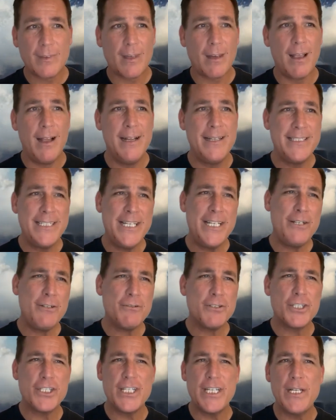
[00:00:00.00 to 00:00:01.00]
Until
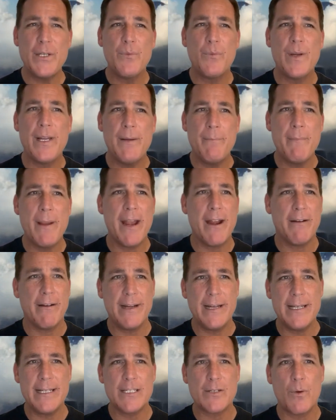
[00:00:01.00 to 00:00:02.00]
she
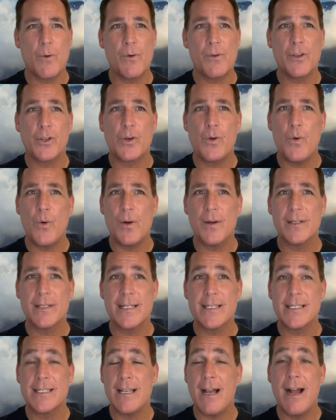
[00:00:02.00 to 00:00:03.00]
remarries or the court
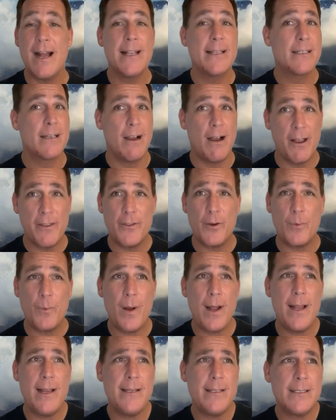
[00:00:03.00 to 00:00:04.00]
decides
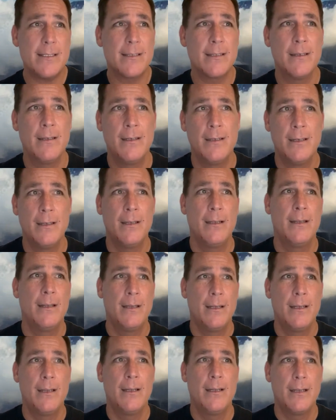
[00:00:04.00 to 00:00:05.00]
otherwise,
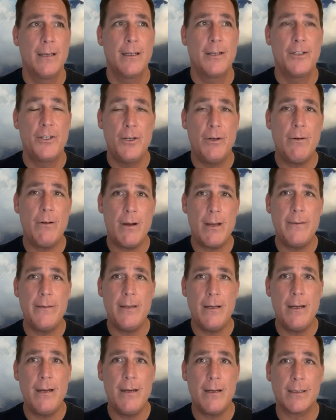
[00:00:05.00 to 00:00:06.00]
you're on the
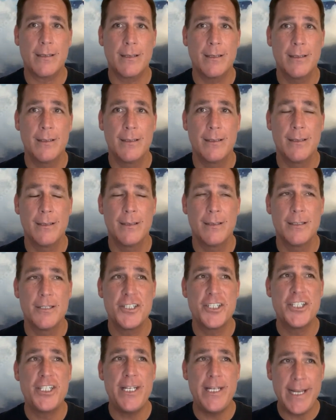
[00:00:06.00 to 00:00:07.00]
hook.
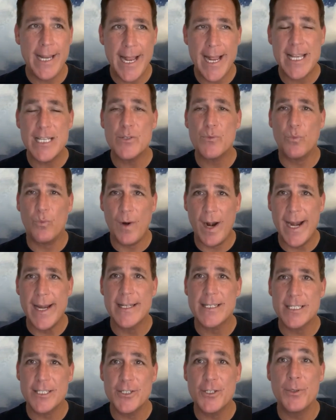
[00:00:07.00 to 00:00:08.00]
She has
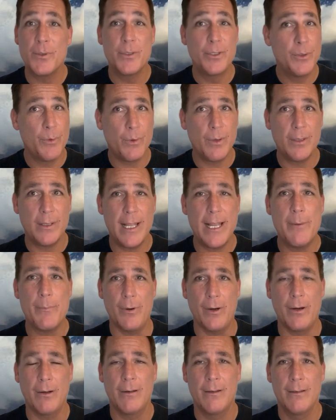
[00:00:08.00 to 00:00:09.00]
rights to your
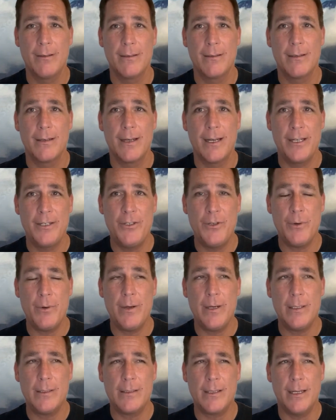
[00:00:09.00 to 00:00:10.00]
labor and your
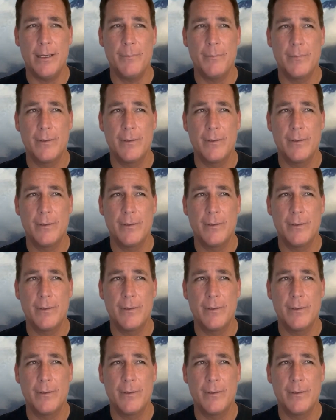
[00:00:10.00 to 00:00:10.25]
income.